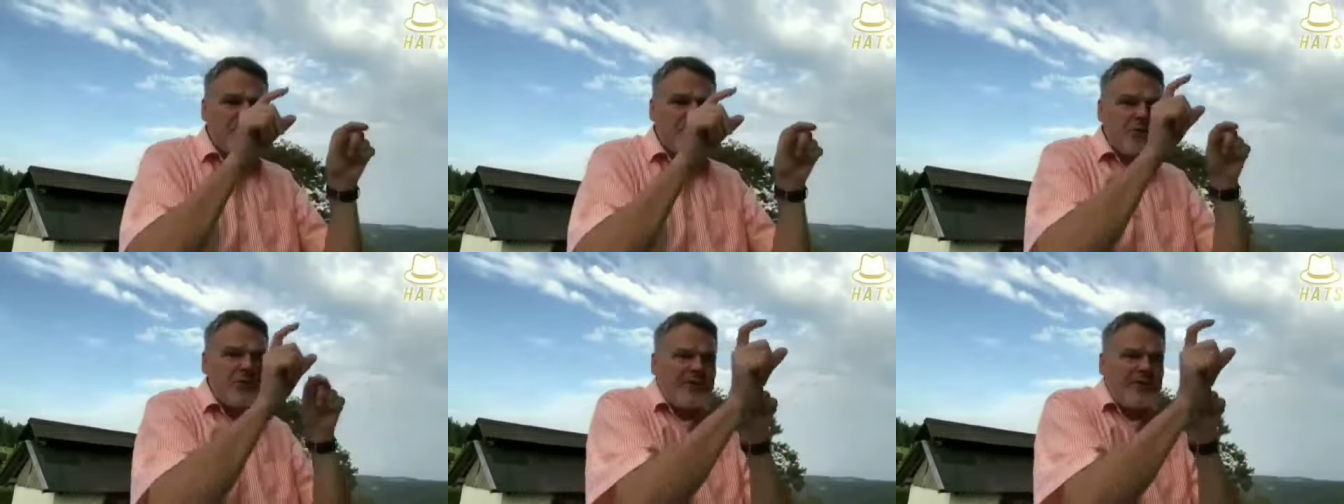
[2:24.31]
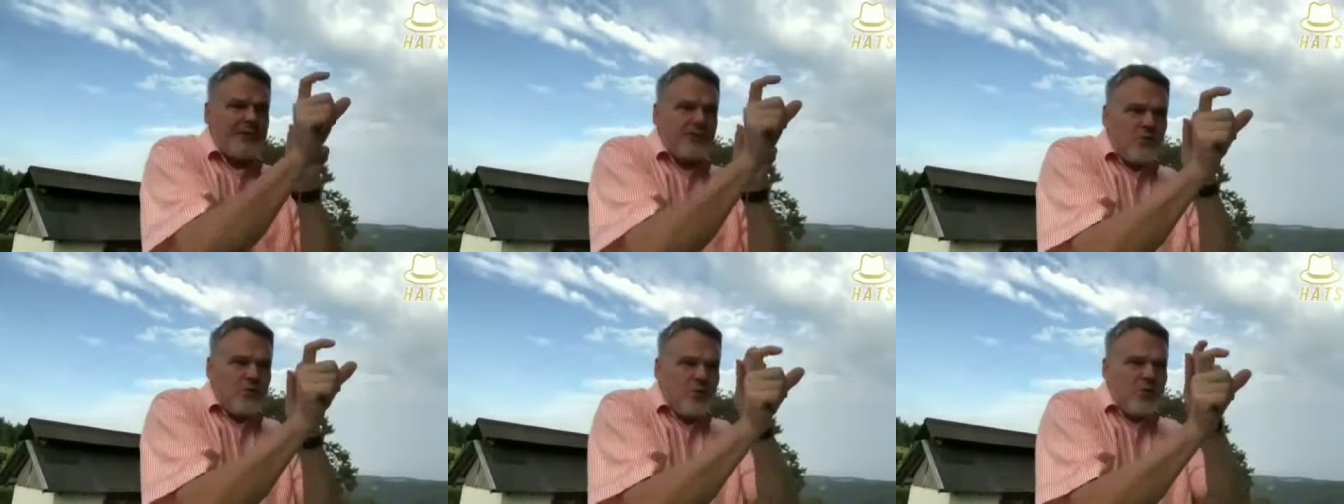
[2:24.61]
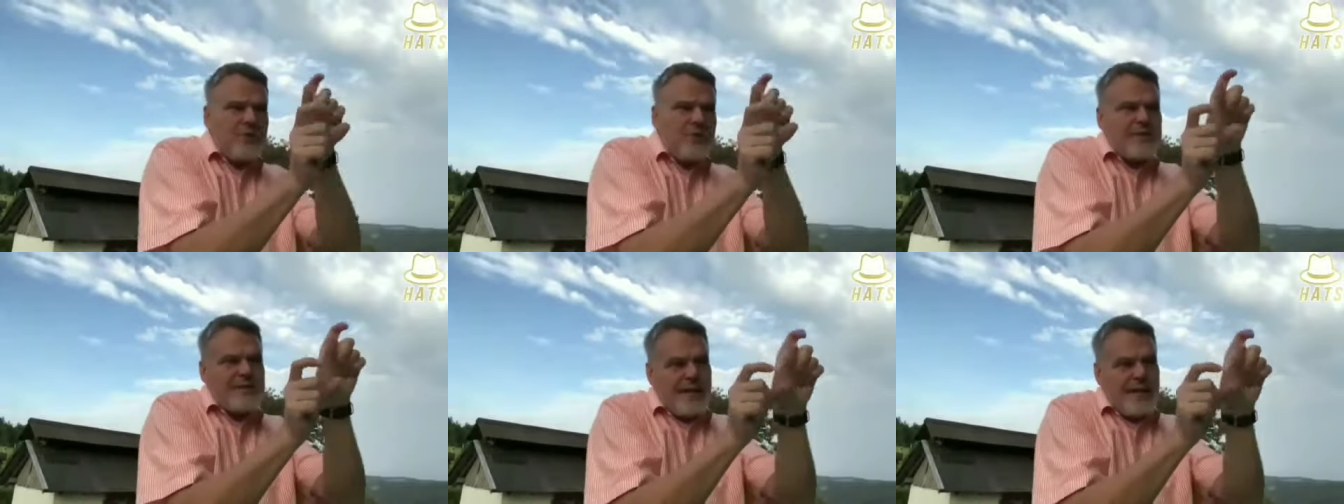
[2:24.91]
So they
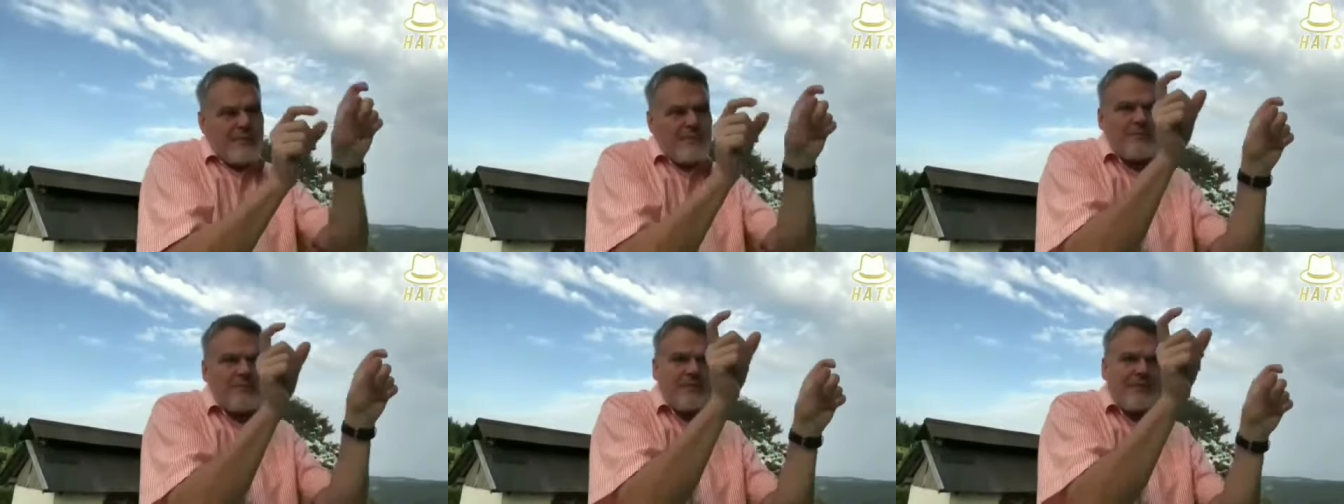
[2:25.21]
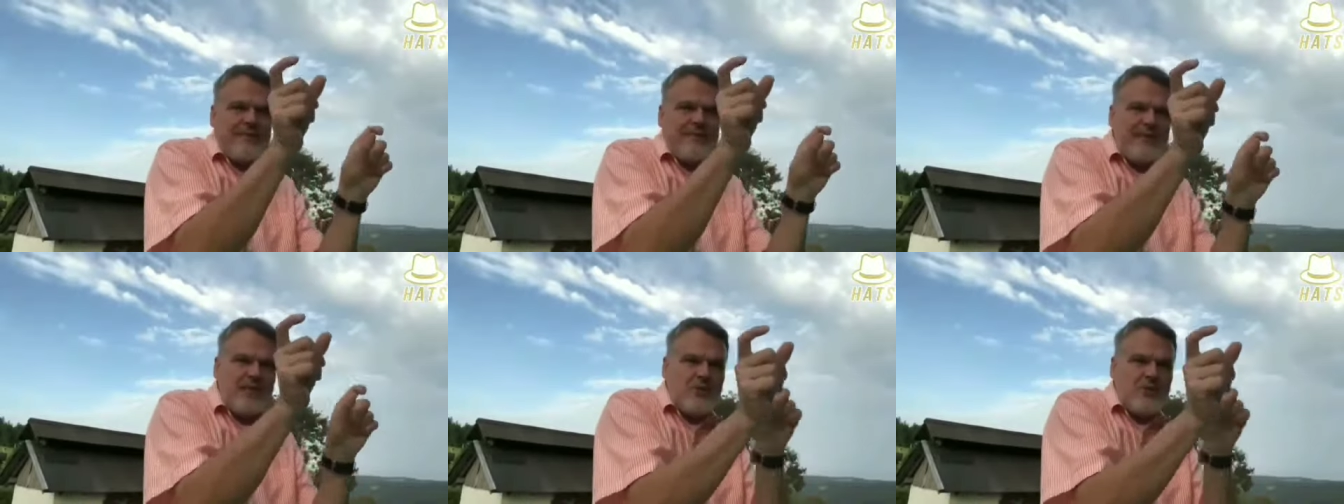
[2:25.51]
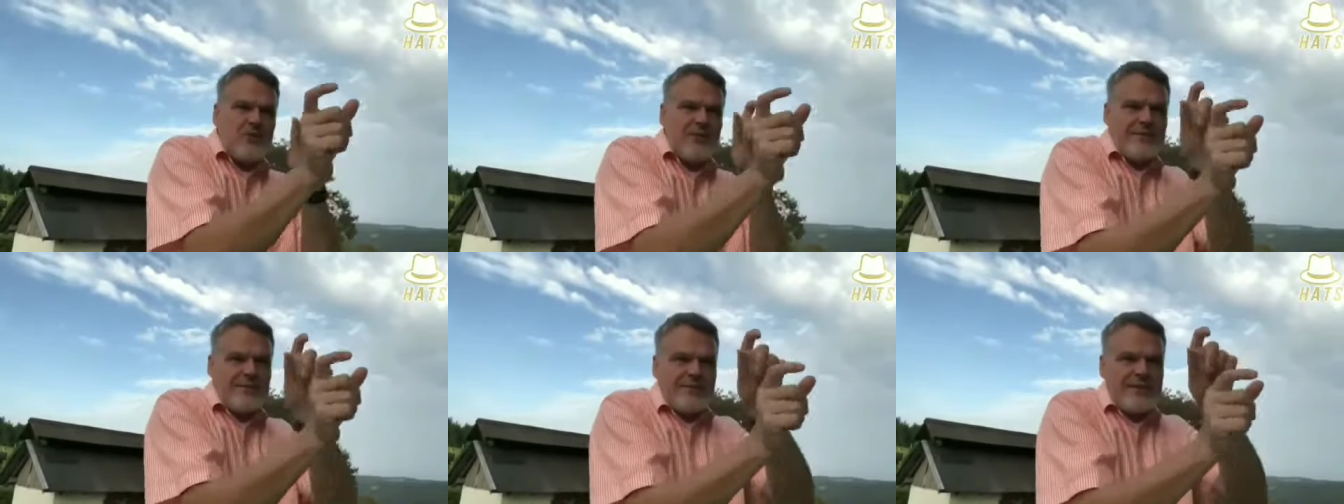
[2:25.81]
took some
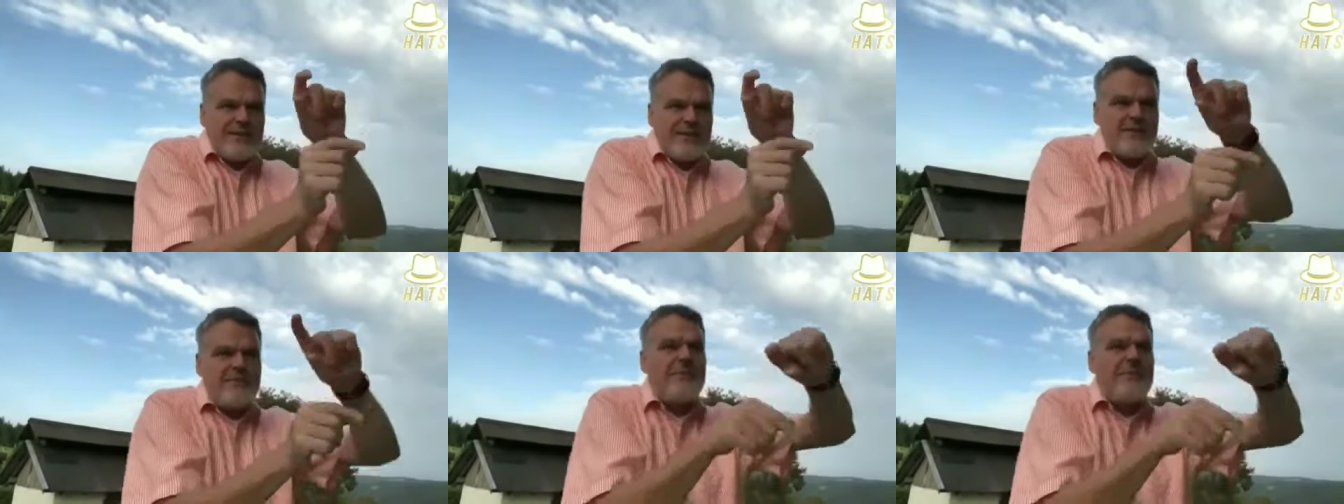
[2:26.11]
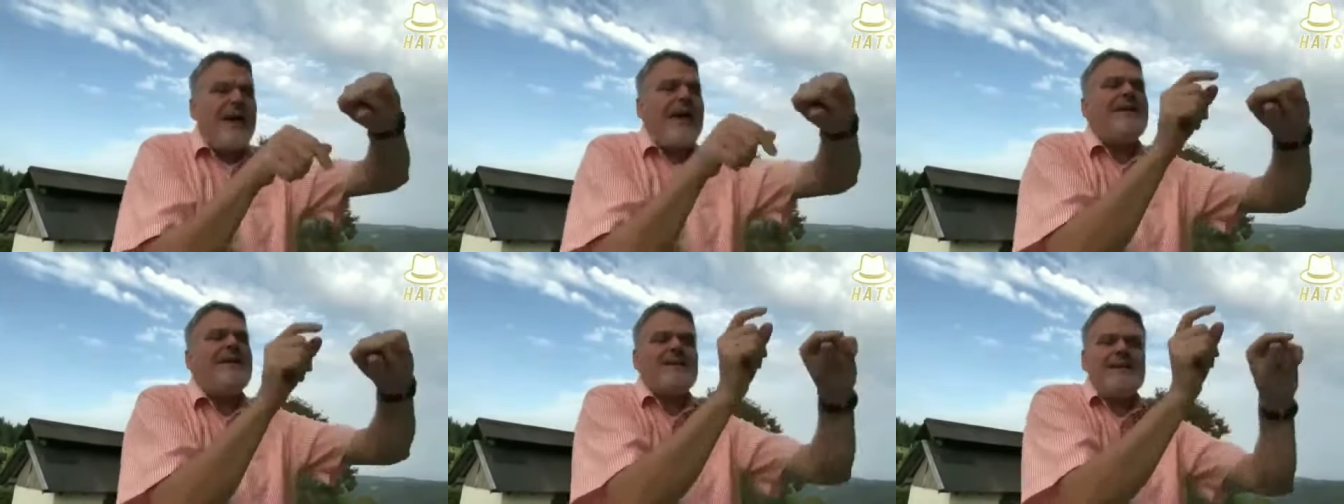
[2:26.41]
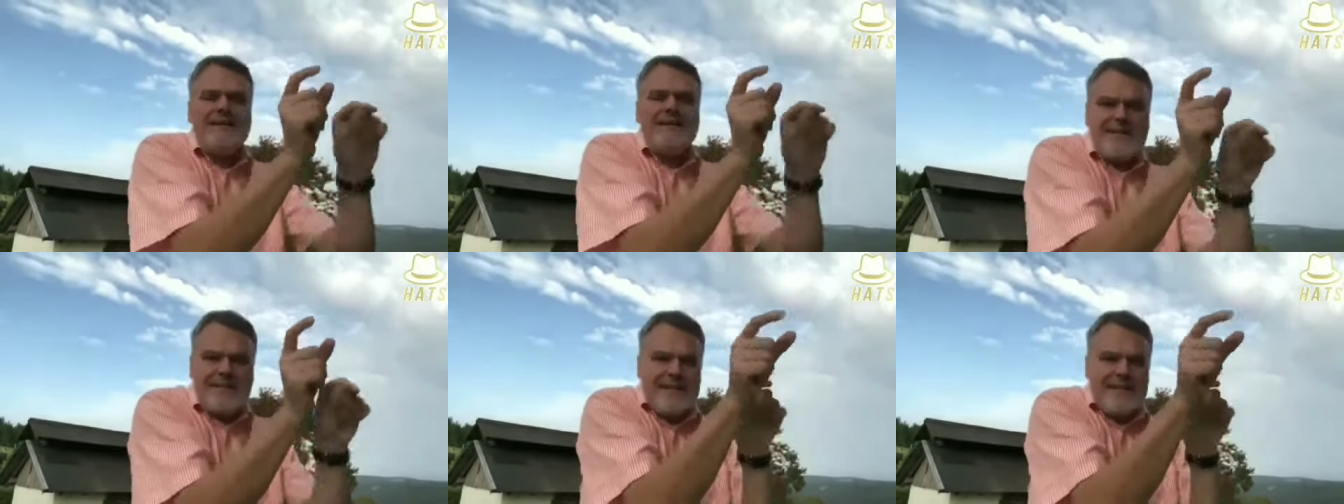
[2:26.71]
sequences,
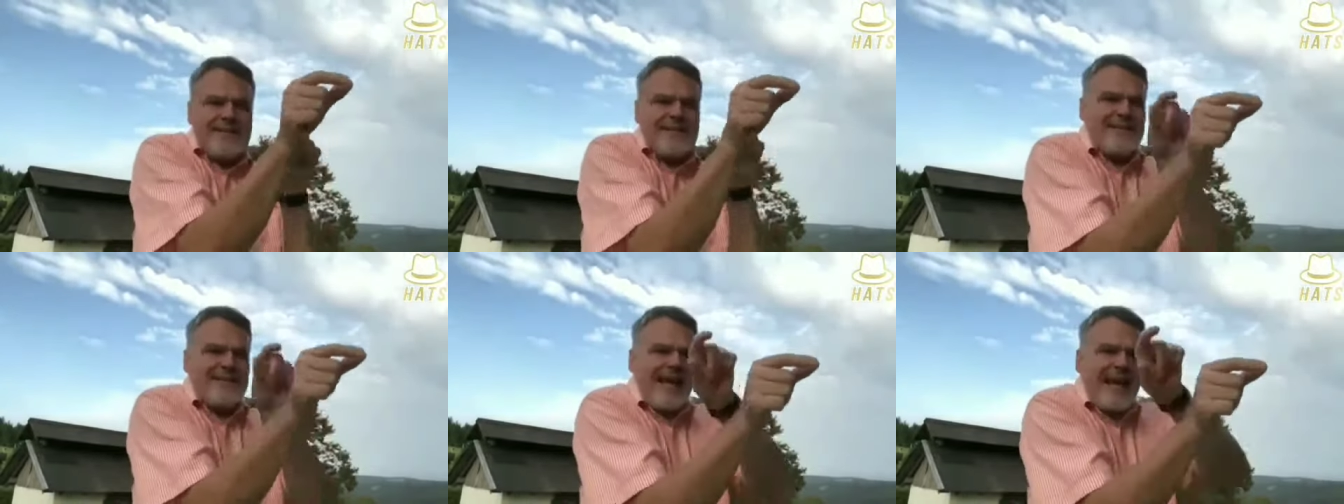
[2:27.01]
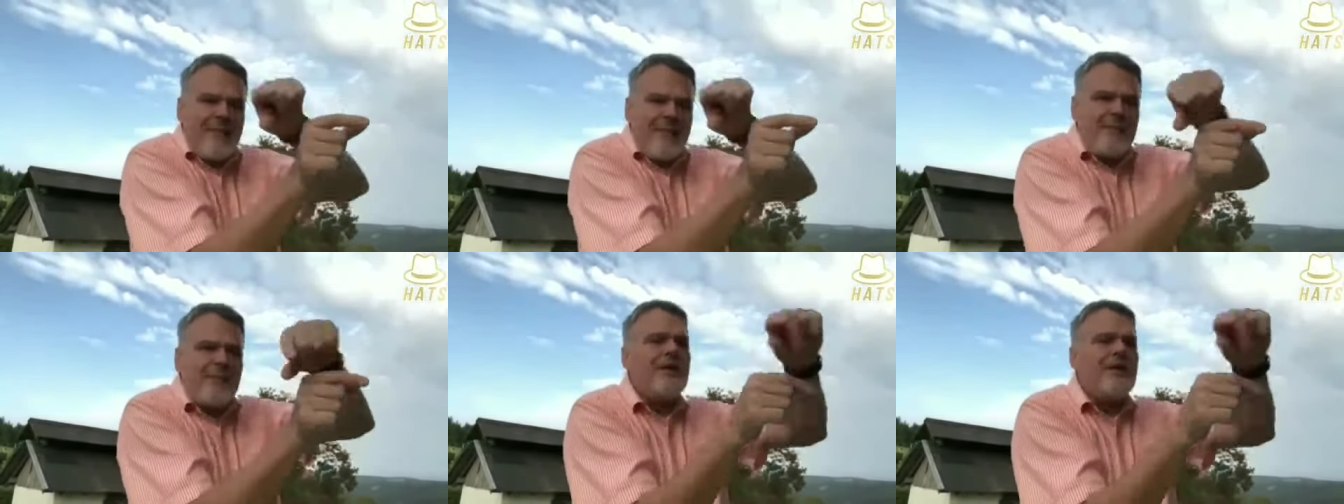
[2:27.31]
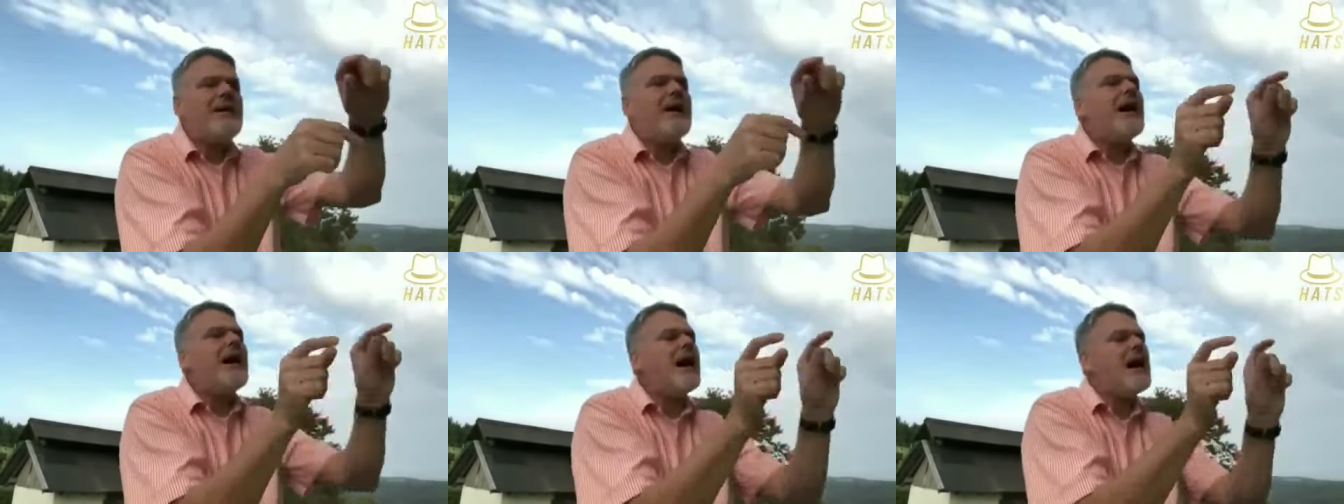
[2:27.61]
made this
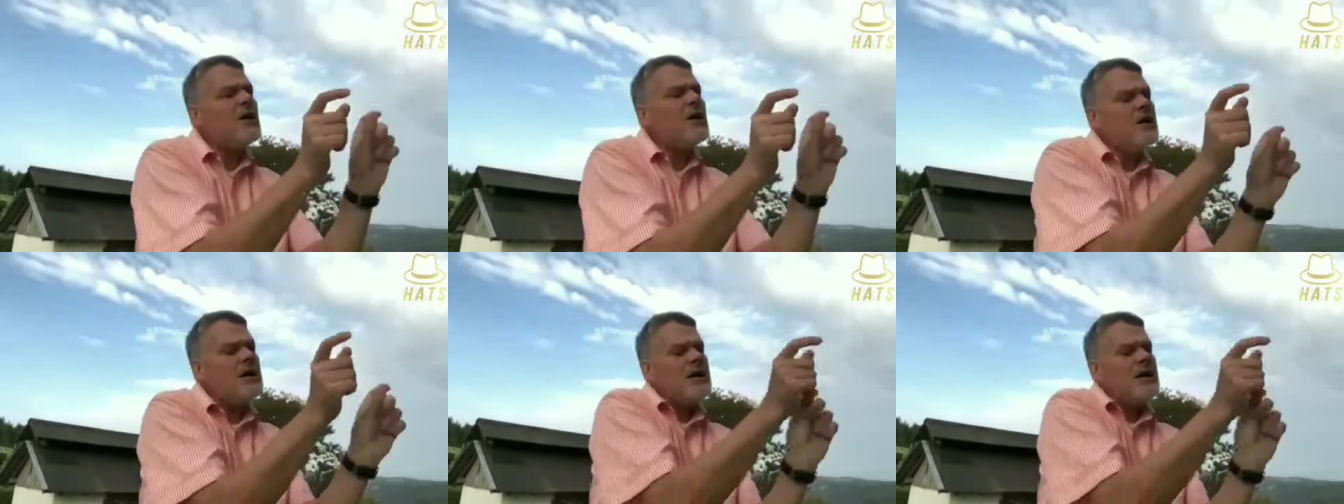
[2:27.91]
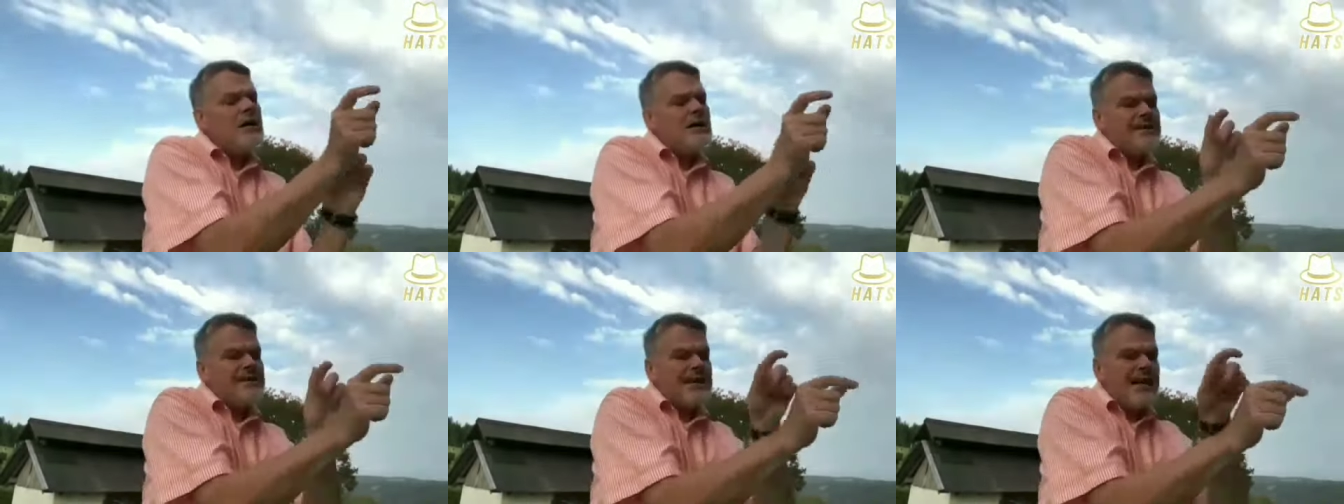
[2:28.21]
assembly, ah,